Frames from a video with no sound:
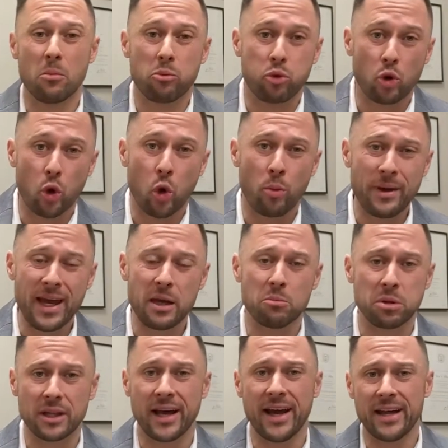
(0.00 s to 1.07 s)
probate
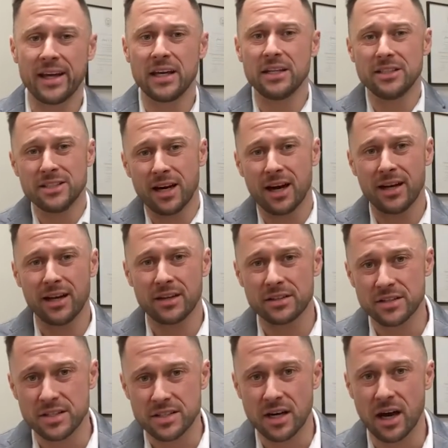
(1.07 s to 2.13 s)
planning done in
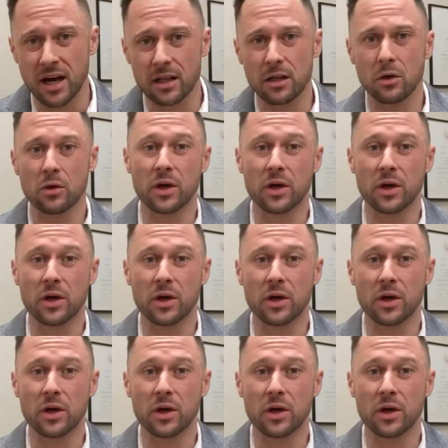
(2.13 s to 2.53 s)
a silo